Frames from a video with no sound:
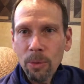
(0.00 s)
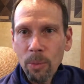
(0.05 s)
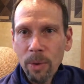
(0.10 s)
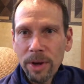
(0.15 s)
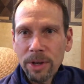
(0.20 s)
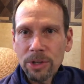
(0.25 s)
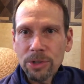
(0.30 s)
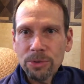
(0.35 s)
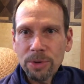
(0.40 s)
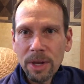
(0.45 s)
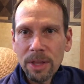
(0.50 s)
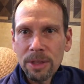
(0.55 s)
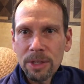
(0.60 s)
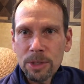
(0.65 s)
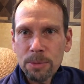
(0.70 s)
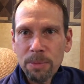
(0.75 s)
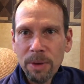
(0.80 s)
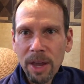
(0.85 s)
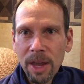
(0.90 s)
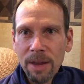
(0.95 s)
way to train
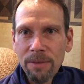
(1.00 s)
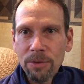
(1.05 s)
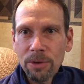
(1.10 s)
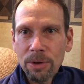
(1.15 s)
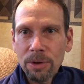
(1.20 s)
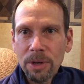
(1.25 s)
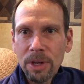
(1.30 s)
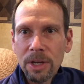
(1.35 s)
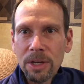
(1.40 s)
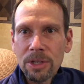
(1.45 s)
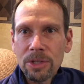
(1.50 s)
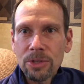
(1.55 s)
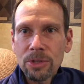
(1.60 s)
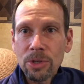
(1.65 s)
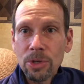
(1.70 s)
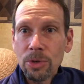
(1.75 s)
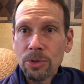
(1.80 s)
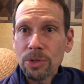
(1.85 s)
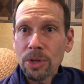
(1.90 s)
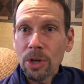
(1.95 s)
this behavior is
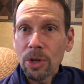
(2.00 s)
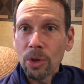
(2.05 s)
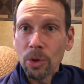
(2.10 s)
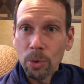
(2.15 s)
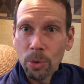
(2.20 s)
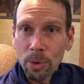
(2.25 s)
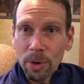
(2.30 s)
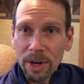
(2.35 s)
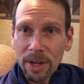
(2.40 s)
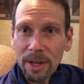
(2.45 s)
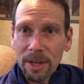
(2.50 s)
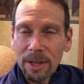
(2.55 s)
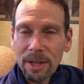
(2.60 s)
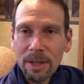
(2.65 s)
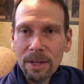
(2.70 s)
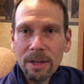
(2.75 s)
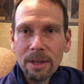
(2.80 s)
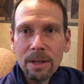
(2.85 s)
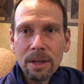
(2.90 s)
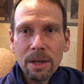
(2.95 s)
using luring.
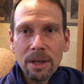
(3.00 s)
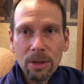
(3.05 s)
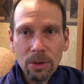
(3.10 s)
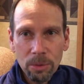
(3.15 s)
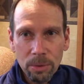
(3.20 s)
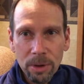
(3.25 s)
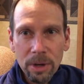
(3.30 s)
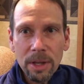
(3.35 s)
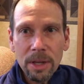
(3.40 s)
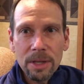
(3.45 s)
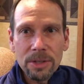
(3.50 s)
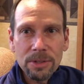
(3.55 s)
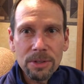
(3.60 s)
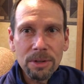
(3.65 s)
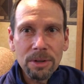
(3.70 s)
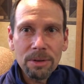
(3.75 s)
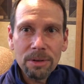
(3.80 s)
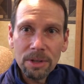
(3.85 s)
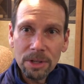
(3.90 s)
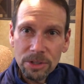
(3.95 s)
Luring is
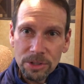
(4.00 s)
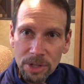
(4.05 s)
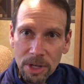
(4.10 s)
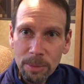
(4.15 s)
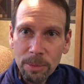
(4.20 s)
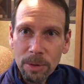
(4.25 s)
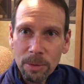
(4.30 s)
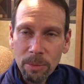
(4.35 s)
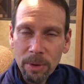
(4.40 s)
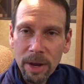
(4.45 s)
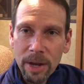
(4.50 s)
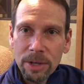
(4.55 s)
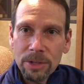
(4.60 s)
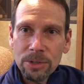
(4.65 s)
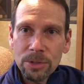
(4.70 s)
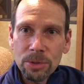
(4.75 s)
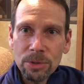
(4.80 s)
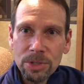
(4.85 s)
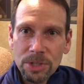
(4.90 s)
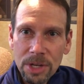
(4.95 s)
a legitimate way
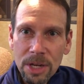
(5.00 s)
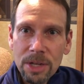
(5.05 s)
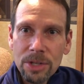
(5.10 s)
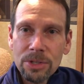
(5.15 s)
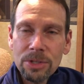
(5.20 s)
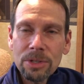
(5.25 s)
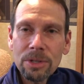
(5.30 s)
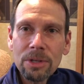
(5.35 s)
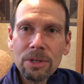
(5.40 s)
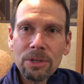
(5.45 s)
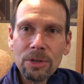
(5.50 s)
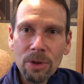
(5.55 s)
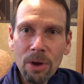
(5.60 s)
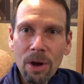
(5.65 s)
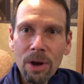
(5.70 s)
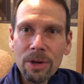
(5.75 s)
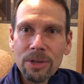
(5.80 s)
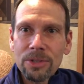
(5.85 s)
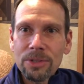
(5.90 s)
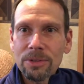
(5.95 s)
to teach
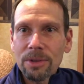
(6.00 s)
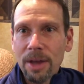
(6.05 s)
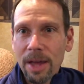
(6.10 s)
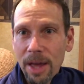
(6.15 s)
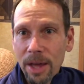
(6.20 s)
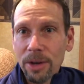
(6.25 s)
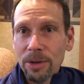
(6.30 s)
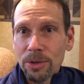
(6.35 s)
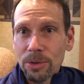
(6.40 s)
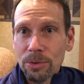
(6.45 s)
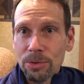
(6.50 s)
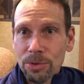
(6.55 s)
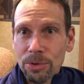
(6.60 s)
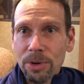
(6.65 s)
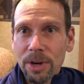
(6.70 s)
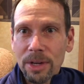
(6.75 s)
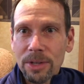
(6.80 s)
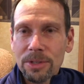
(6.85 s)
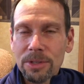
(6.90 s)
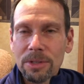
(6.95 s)
dogs how to do
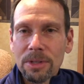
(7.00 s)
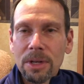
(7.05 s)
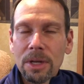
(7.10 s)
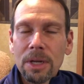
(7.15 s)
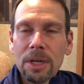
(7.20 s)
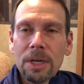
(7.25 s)
tricks.